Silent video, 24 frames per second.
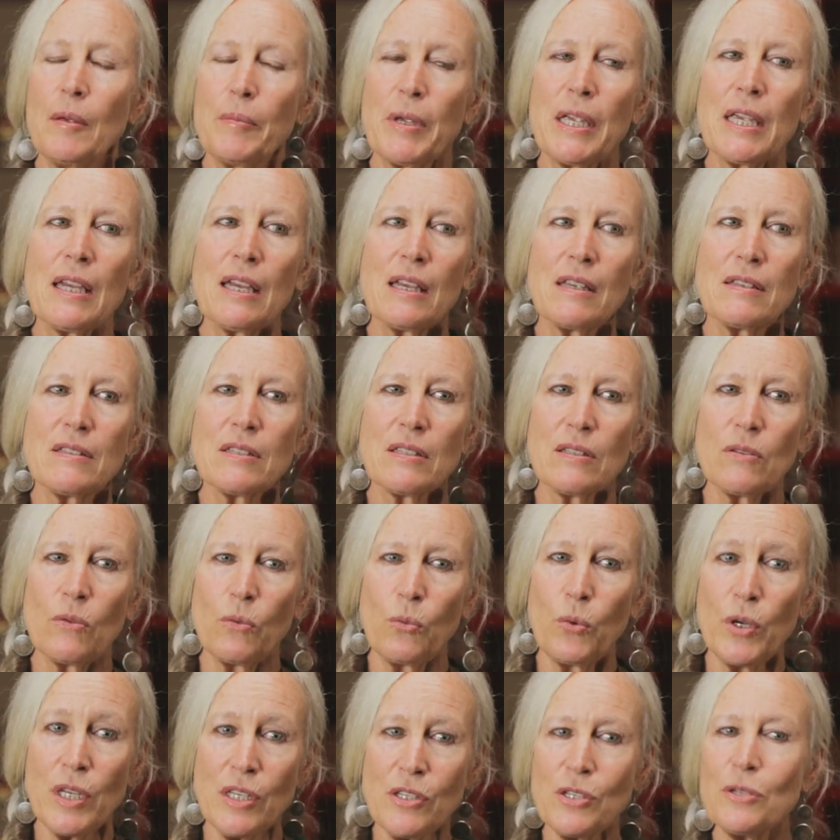because
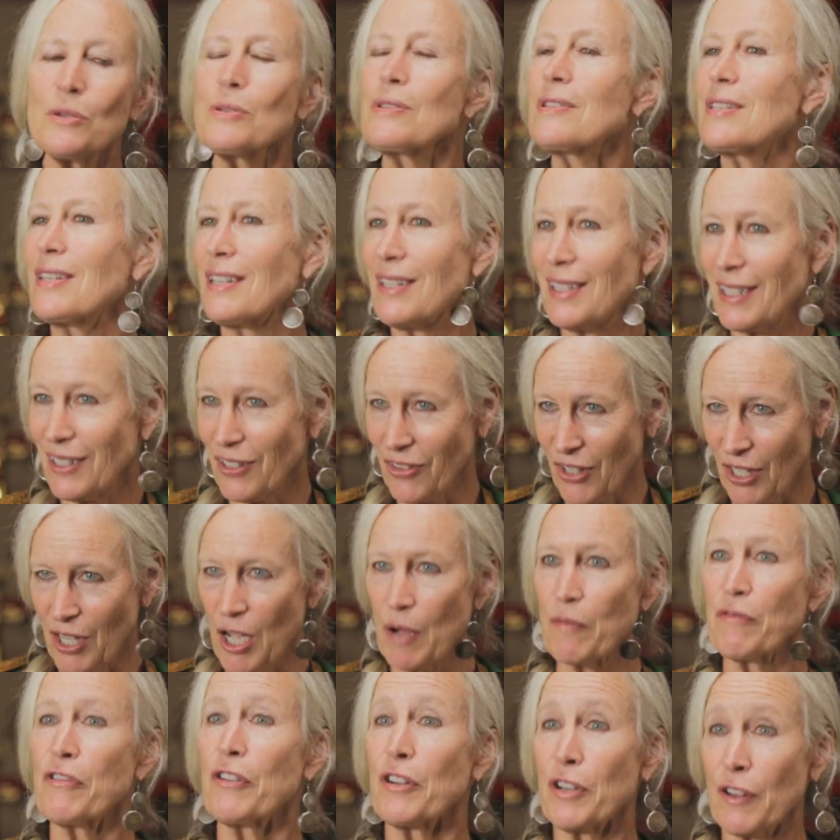we do sit in the
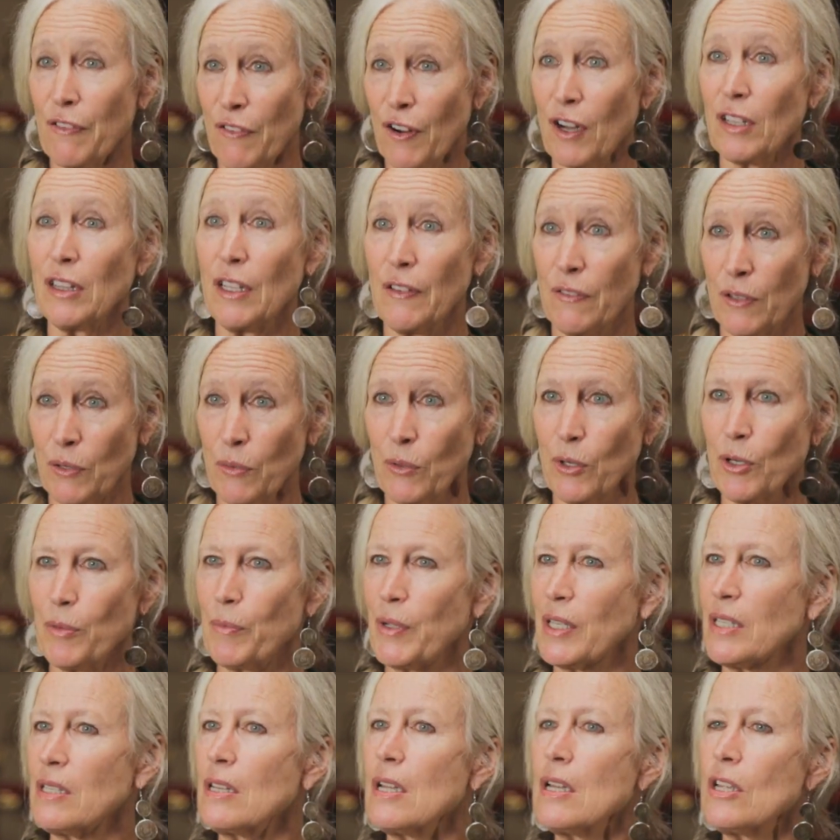comfort of our living
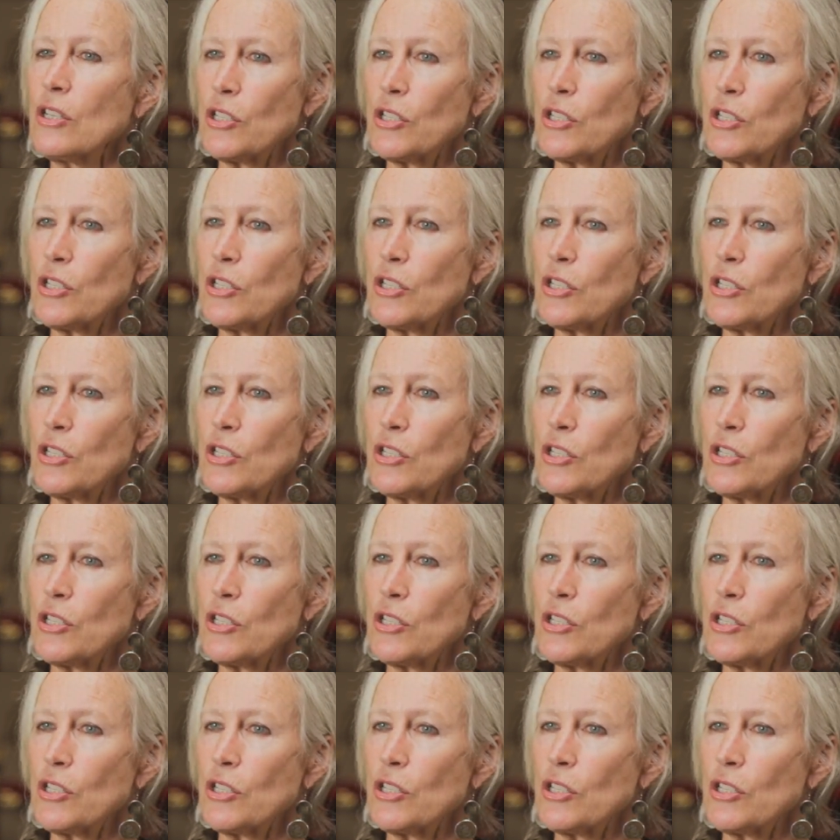room and